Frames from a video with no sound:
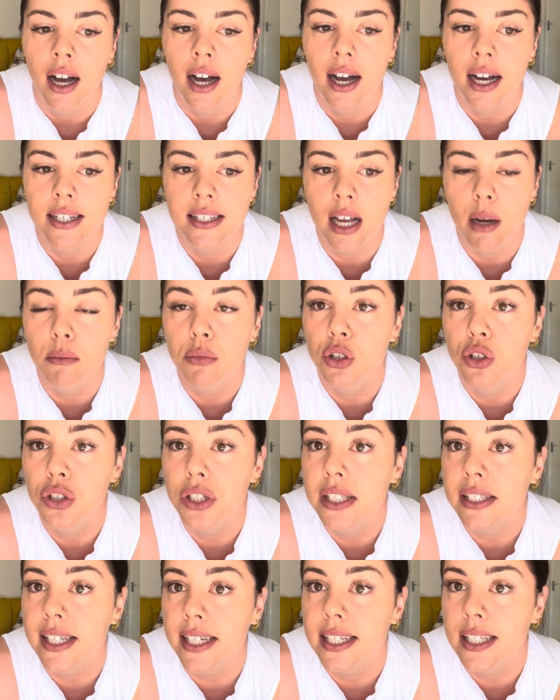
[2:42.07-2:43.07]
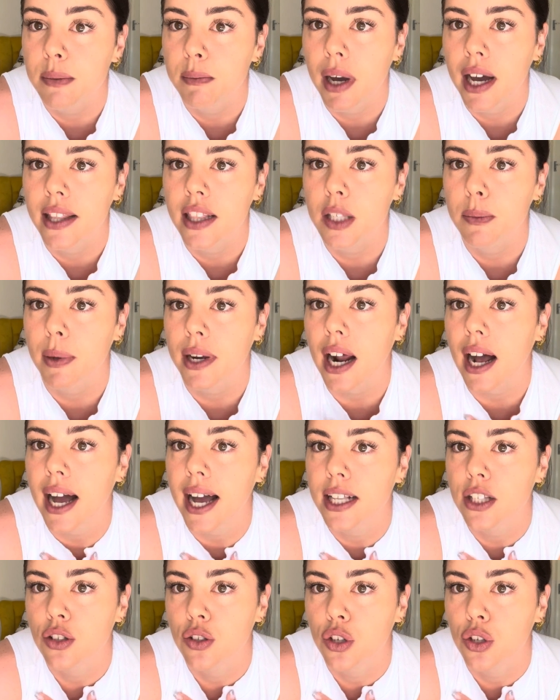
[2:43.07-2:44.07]
Some do 6 months, but I
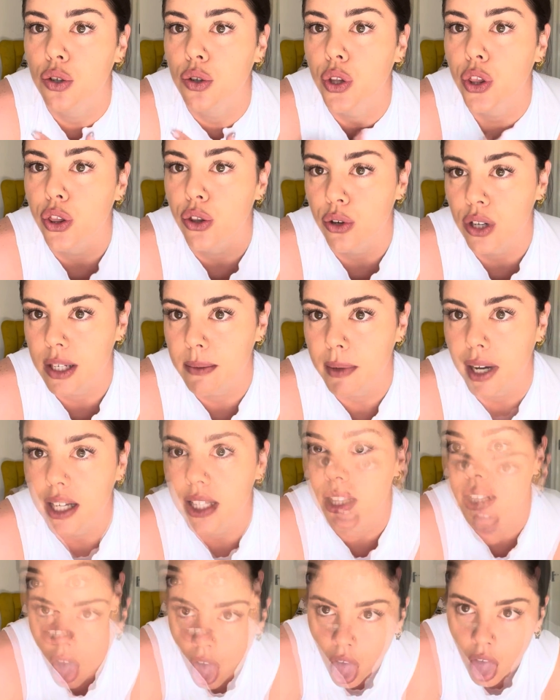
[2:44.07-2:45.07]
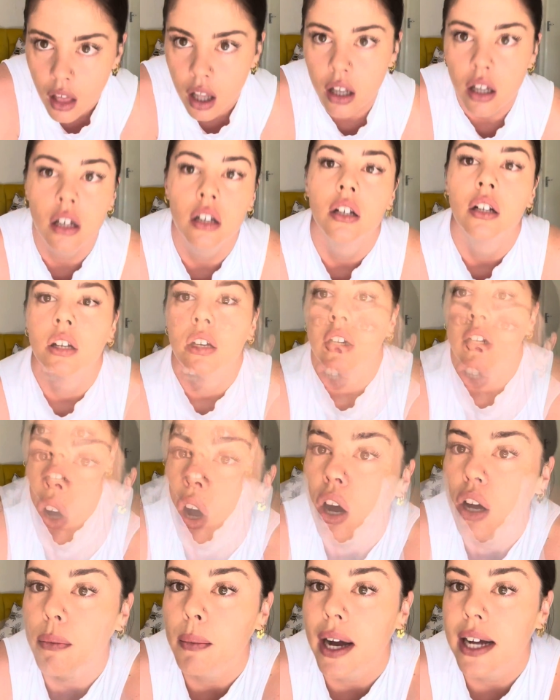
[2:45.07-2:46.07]
had to do 3 months. So
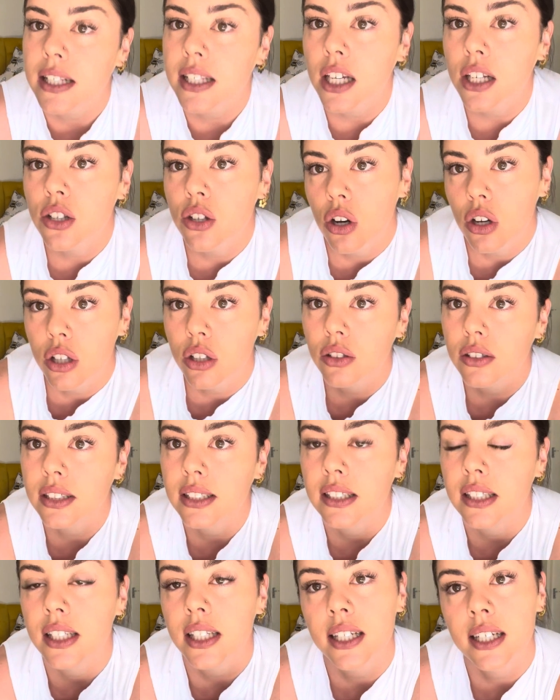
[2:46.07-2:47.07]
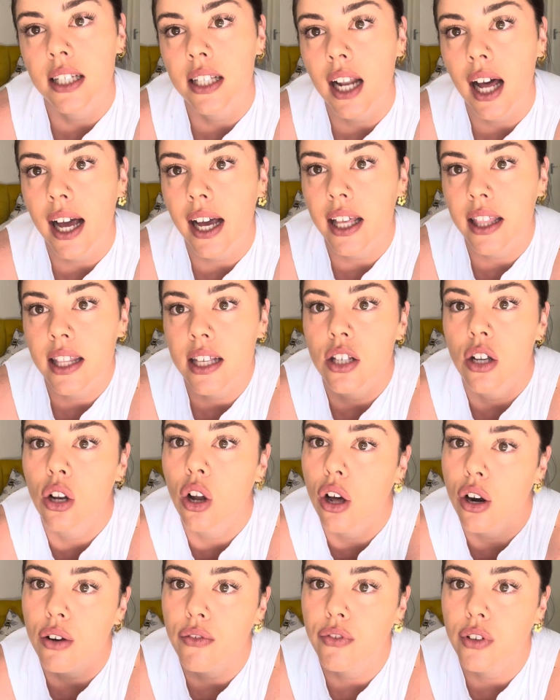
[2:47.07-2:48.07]
on my TikTok, you'll see like there's a
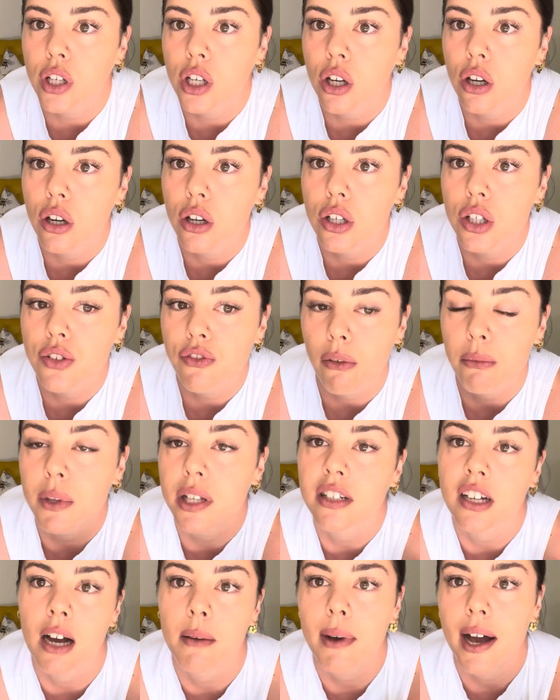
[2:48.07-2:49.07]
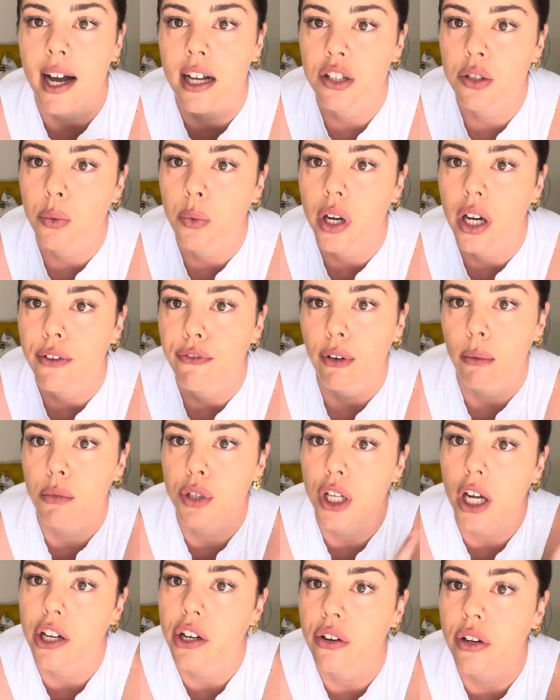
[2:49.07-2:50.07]
lot of videos from the time I had to wear it from
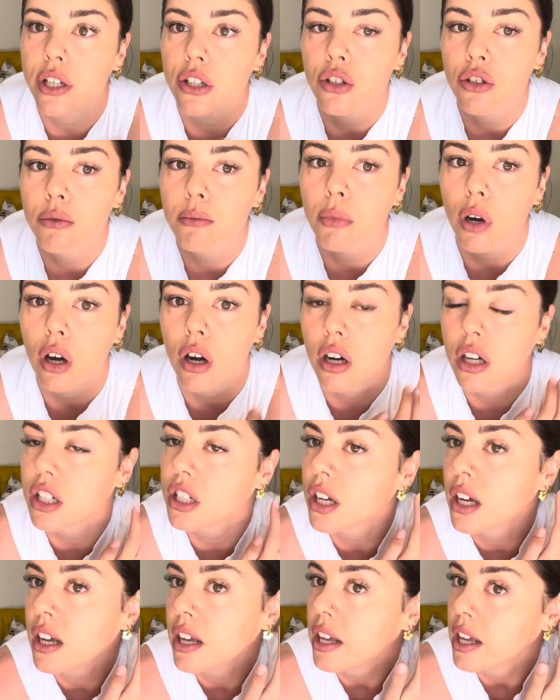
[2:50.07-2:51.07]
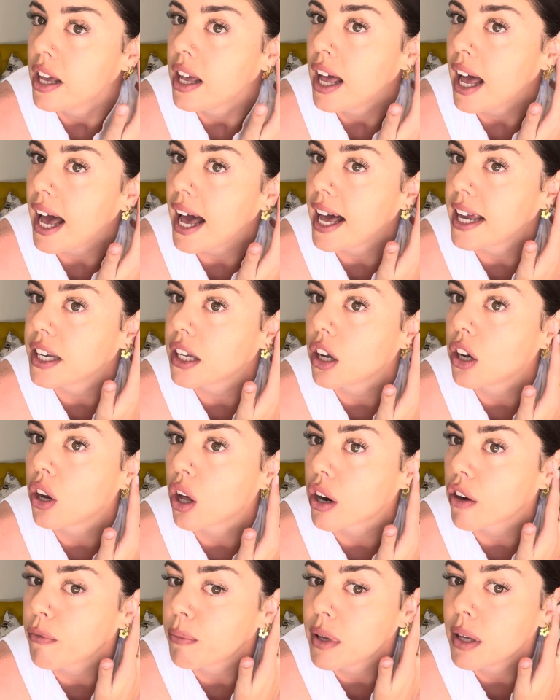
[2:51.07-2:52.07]
January to March. And a
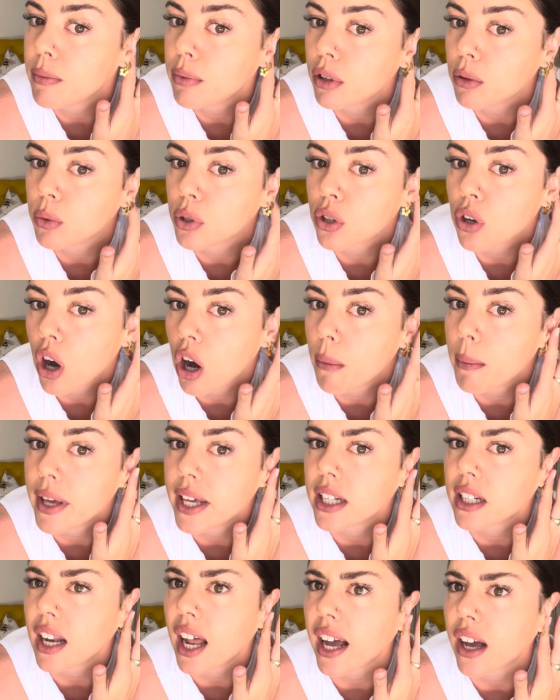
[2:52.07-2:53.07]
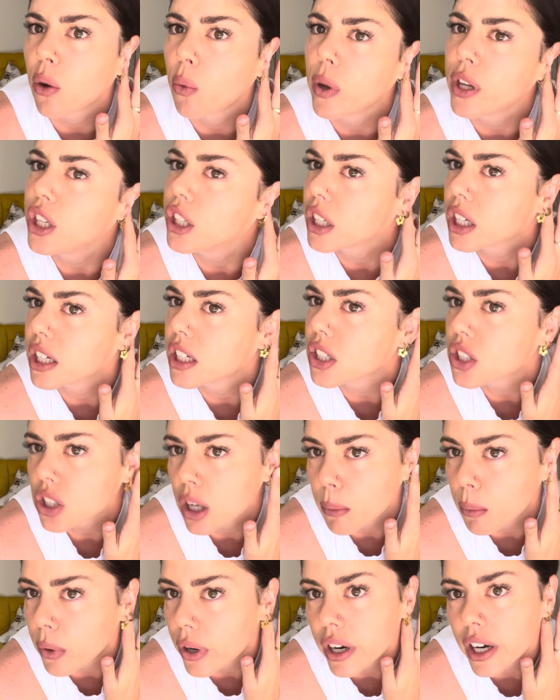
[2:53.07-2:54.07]
lot of people would comment like, when are you going to
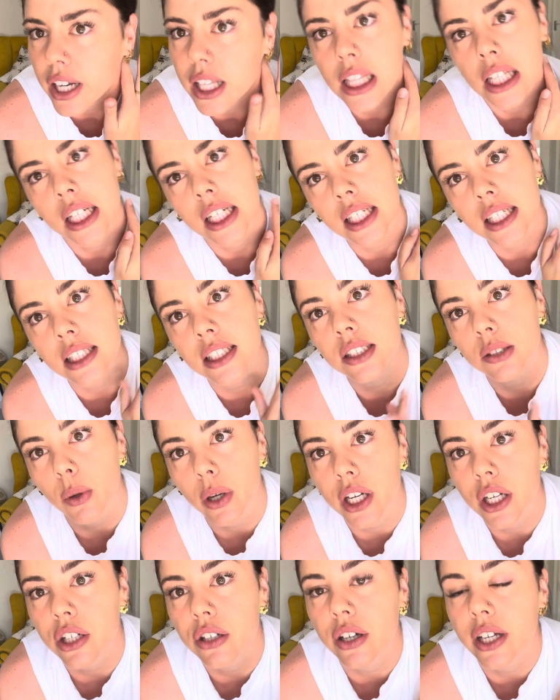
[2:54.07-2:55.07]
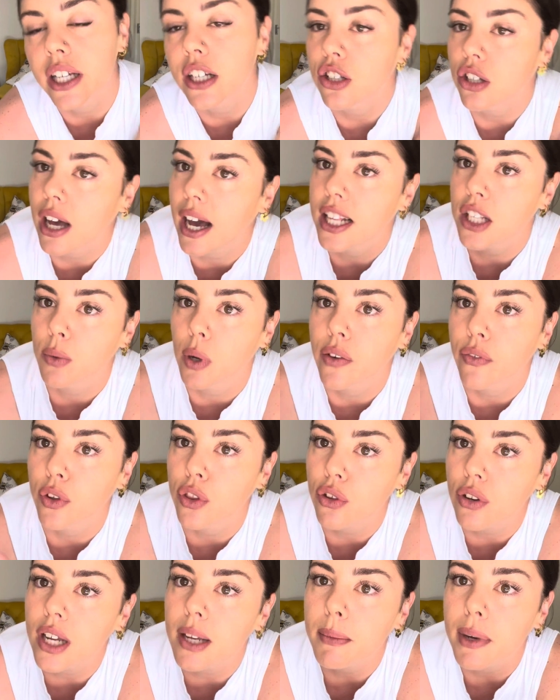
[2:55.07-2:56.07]
stop wearing this? What are you doing? So I had to wait for
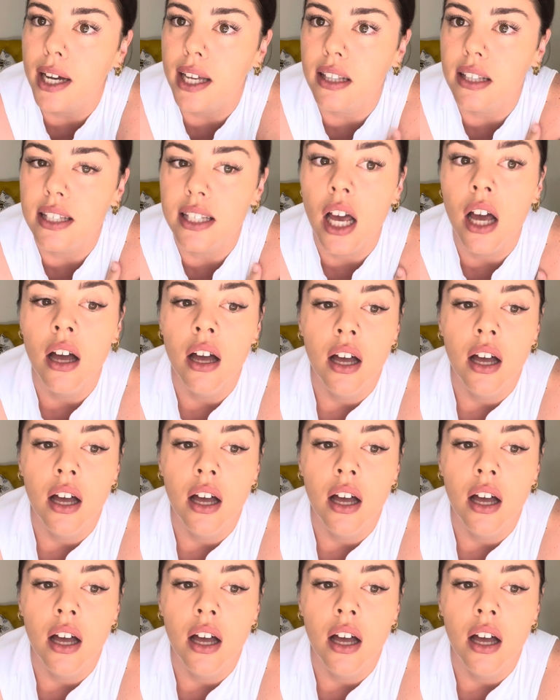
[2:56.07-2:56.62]
3 months.